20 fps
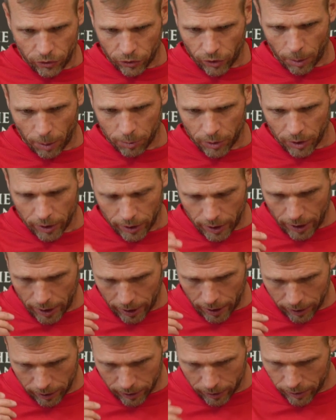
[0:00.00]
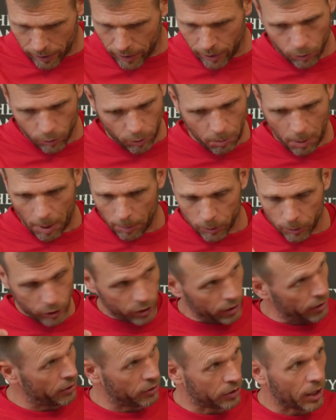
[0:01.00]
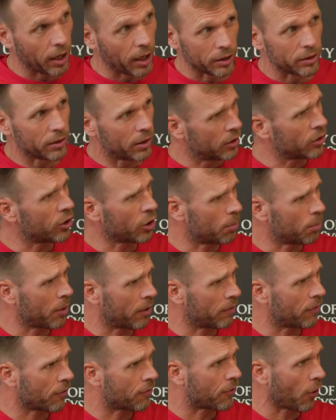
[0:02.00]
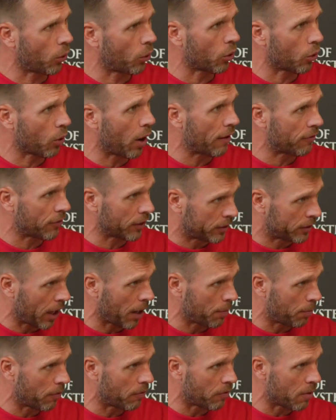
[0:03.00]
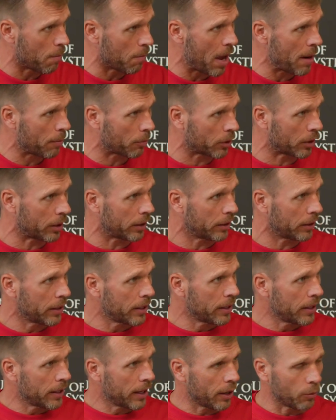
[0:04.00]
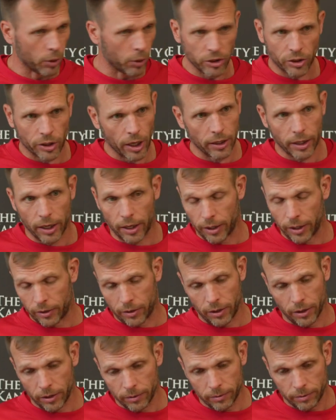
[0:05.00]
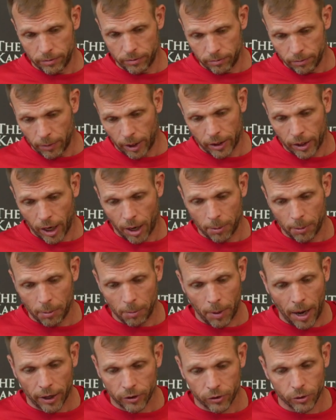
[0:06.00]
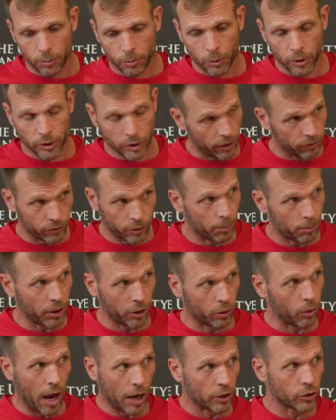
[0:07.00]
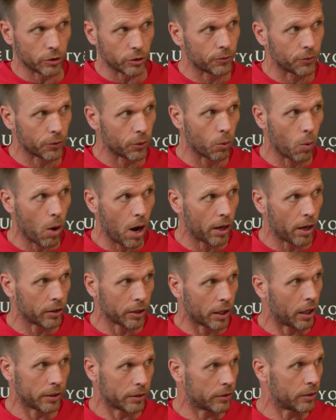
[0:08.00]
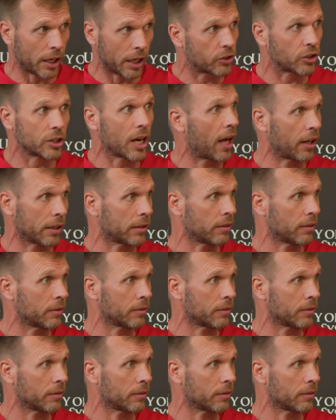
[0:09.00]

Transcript: something and he remembers it. He's got a, a little bit of a photographic type of a memory. And when he said that, I, I, my comment back to him was, after being around you for a while, I, that's not